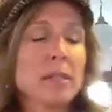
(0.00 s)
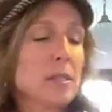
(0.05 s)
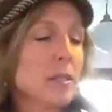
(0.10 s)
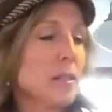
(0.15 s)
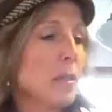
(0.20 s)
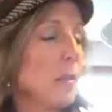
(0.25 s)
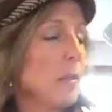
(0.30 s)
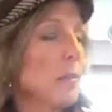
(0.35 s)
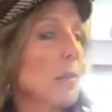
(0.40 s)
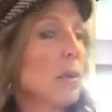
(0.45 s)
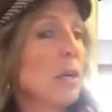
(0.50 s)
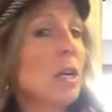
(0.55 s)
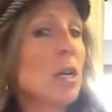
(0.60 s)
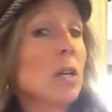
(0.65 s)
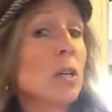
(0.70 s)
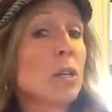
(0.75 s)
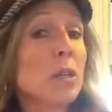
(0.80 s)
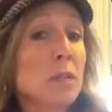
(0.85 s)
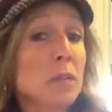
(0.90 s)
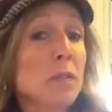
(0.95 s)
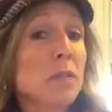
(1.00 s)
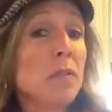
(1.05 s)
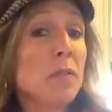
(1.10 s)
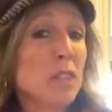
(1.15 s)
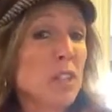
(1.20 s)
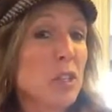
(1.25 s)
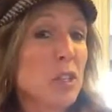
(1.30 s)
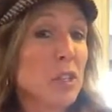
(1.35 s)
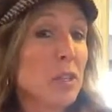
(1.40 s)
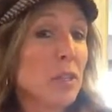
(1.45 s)
some good
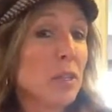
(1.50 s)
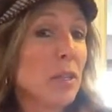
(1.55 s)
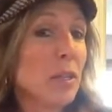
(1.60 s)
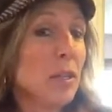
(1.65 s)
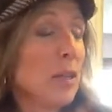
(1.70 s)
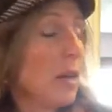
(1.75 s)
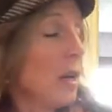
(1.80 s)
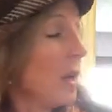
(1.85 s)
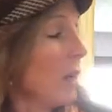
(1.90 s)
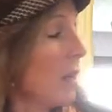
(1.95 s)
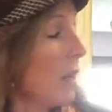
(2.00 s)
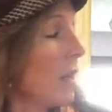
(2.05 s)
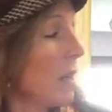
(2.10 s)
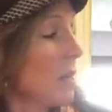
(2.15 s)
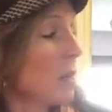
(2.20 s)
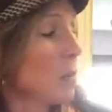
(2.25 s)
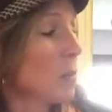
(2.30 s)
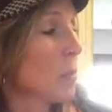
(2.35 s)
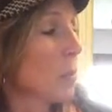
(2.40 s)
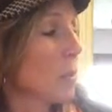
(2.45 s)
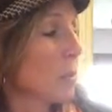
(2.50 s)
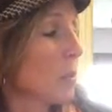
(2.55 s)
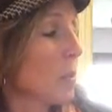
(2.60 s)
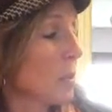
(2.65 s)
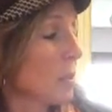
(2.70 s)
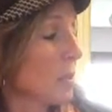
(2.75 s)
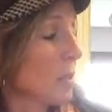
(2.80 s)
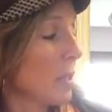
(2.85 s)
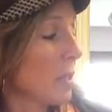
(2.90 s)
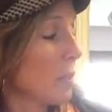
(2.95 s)
fiction sports
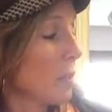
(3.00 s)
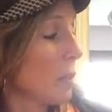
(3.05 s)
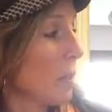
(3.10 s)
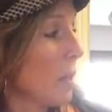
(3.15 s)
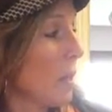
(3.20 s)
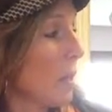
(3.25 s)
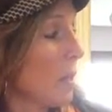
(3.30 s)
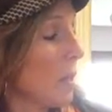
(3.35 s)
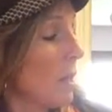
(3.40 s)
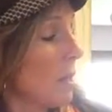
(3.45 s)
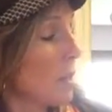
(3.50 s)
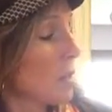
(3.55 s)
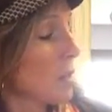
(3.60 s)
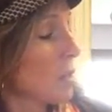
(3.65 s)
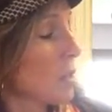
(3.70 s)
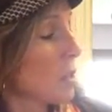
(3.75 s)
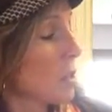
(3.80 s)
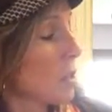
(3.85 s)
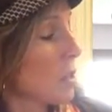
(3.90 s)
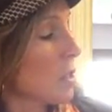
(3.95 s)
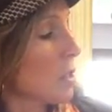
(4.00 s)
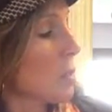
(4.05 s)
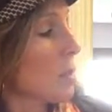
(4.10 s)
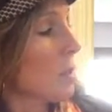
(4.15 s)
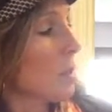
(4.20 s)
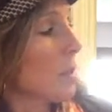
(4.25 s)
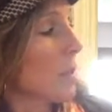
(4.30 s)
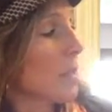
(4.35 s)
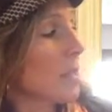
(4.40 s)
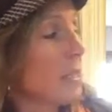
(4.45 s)
books as well, such as this
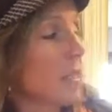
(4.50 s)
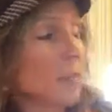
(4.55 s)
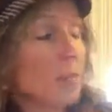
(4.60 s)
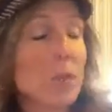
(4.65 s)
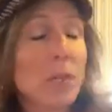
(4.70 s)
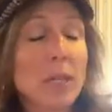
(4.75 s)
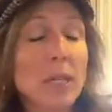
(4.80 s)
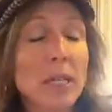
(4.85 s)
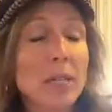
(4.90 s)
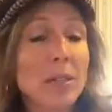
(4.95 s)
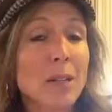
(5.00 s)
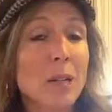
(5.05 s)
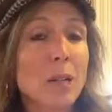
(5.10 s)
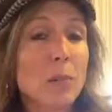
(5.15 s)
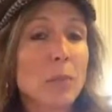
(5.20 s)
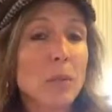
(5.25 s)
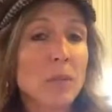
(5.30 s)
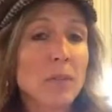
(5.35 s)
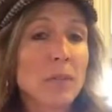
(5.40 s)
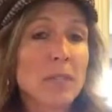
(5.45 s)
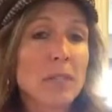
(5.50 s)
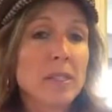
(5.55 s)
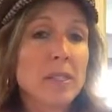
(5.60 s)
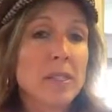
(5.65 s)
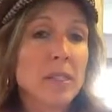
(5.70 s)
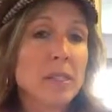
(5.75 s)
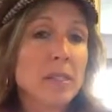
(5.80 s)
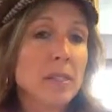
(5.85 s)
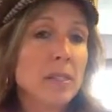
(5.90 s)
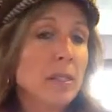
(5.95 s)
one by Tim Green called Perfect
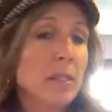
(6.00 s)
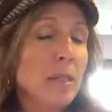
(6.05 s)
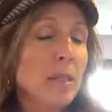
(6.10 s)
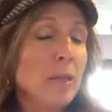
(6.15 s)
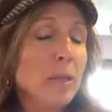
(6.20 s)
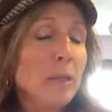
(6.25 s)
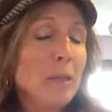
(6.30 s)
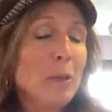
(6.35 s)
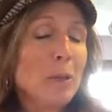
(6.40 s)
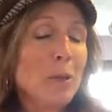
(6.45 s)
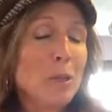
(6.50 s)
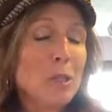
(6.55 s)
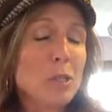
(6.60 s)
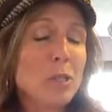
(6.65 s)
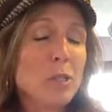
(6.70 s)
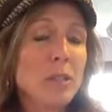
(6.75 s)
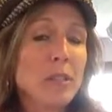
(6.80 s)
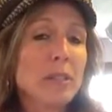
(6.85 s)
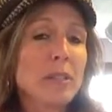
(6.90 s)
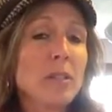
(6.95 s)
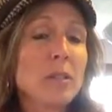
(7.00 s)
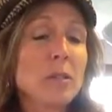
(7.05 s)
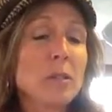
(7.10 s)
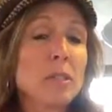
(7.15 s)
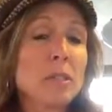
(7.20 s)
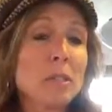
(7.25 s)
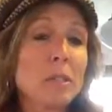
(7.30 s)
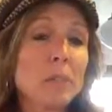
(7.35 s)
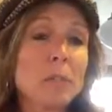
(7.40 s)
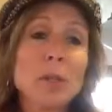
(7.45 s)
Season. You'll also find other
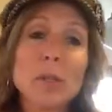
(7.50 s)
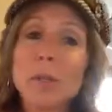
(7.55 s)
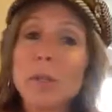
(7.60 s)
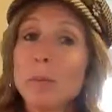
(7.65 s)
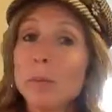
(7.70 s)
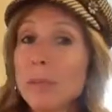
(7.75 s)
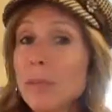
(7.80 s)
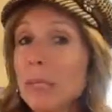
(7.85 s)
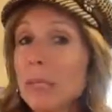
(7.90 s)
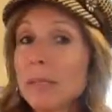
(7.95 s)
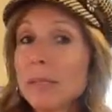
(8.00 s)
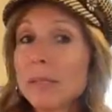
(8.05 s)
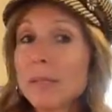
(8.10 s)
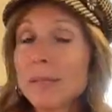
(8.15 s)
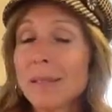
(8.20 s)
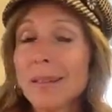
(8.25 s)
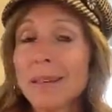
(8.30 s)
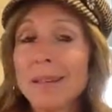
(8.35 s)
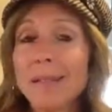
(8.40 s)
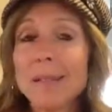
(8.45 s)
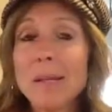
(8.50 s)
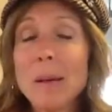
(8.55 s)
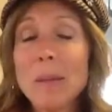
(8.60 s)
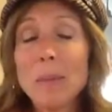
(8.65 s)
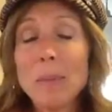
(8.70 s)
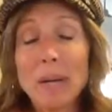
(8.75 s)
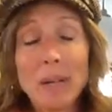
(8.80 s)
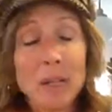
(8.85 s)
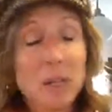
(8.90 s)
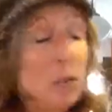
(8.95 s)
Tim Green books and
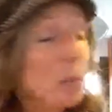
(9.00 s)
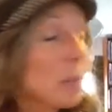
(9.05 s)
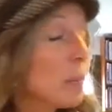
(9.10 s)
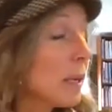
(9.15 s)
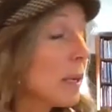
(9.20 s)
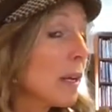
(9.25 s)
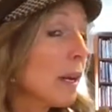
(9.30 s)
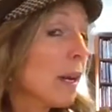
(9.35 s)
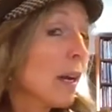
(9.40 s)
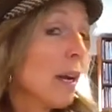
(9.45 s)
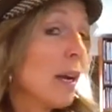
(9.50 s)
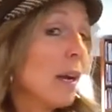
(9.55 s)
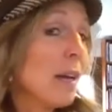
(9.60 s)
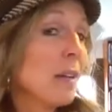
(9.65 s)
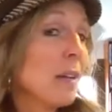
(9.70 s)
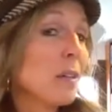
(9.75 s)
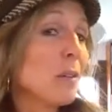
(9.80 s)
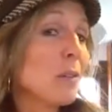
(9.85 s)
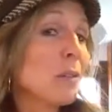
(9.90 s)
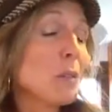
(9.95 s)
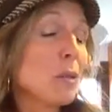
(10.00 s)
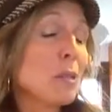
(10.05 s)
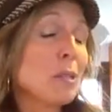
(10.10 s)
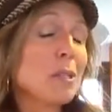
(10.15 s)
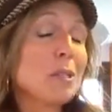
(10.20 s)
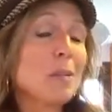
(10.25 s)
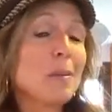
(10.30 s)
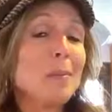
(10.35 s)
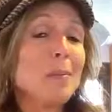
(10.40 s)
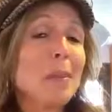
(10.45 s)
Mike Lupica, and of course
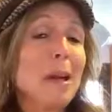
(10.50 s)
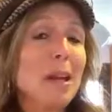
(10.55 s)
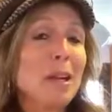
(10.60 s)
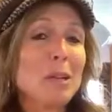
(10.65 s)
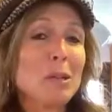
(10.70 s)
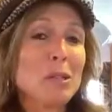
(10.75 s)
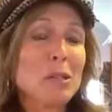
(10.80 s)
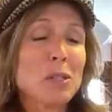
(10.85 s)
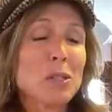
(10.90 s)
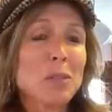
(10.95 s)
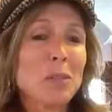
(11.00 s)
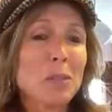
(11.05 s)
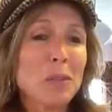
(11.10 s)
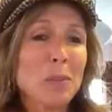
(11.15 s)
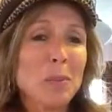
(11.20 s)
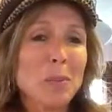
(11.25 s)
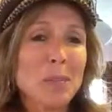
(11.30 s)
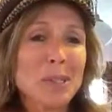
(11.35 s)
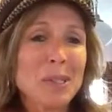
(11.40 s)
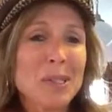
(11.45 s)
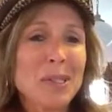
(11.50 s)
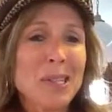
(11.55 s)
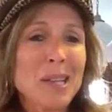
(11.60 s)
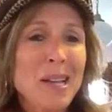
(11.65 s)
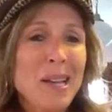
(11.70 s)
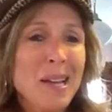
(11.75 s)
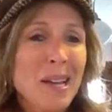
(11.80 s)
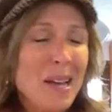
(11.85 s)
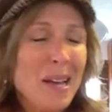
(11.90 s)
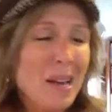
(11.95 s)
some Matt Christopher books
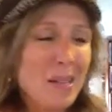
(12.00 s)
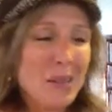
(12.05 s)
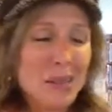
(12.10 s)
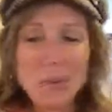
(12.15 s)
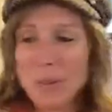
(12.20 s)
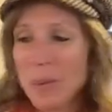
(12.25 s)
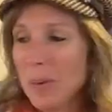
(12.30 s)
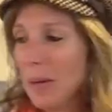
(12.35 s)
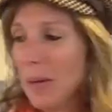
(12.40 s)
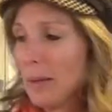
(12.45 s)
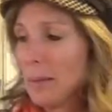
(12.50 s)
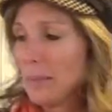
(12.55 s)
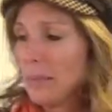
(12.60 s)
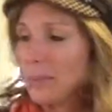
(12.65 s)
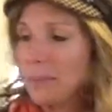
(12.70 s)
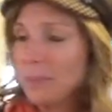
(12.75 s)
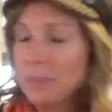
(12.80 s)
as well.